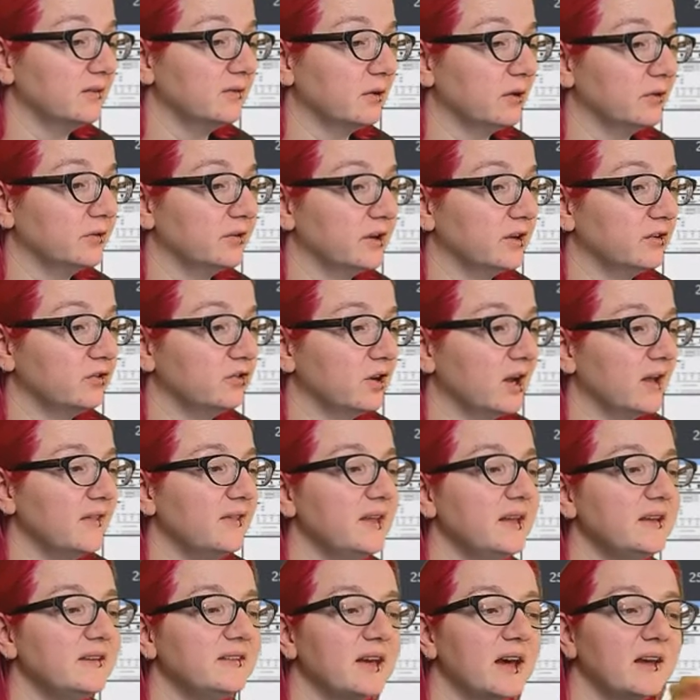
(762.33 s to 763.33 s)
voltage. And
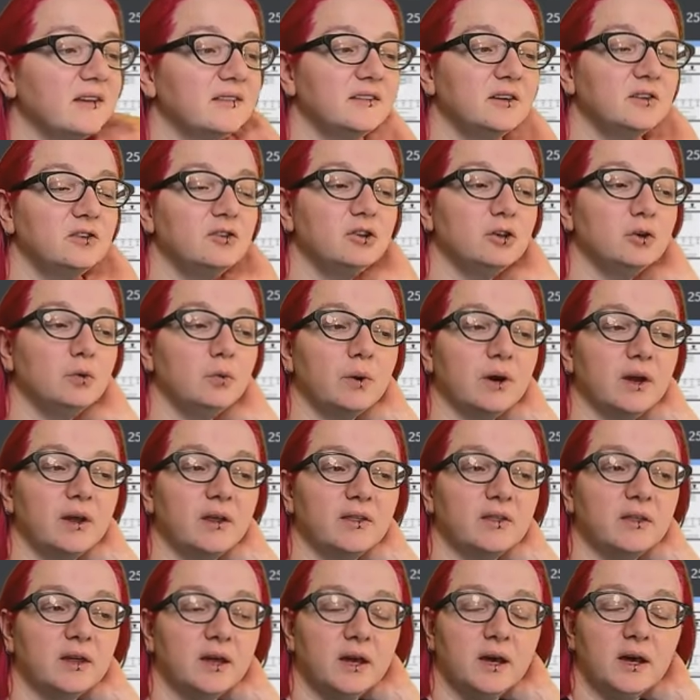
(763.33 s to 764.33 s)
this has to do
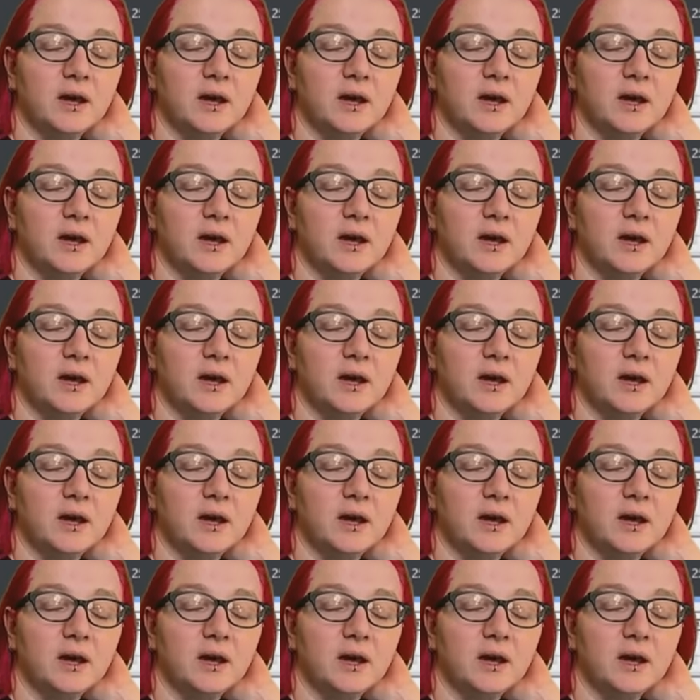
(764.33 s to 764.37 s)
with